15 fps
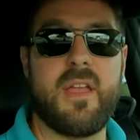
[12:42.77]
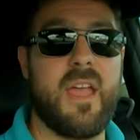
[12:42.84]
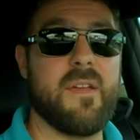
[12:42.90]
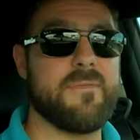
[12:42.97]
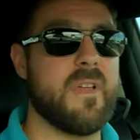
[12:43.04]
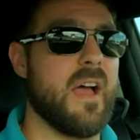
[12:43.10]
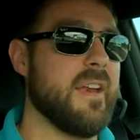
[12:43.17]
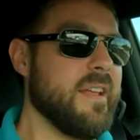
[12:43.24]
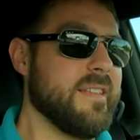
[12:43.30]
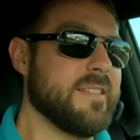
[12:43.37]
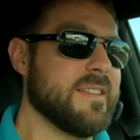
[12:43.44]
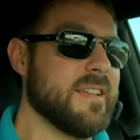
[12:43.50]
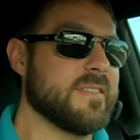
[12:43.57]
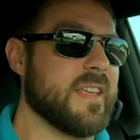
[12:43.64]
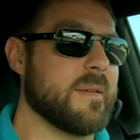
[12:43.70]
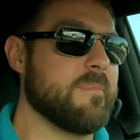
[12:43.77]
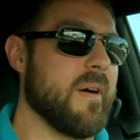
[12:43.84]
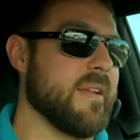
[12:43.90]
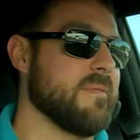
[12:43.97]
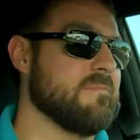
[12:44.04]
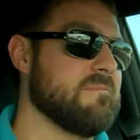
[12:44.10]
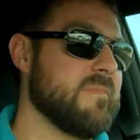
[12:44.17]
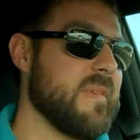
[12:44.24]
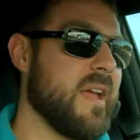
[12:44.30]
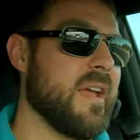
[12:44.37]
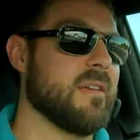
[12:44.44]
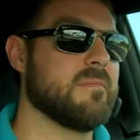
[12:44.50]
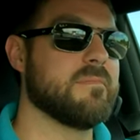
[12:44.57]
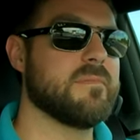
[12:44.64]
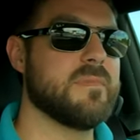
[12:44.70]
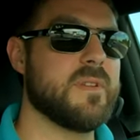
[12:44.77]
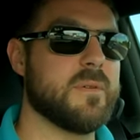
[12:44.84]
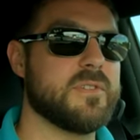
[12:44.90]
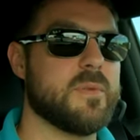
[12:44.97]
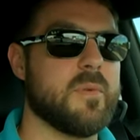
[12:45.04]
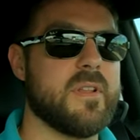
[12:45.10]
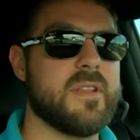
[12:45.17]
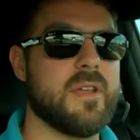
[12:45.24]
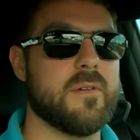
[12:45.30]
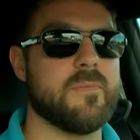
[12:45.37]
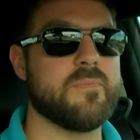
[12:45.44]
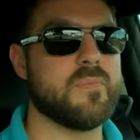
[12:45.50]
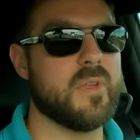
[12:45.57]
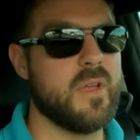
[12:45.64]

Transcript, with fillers: If not, the dislike button. And do what you want to do.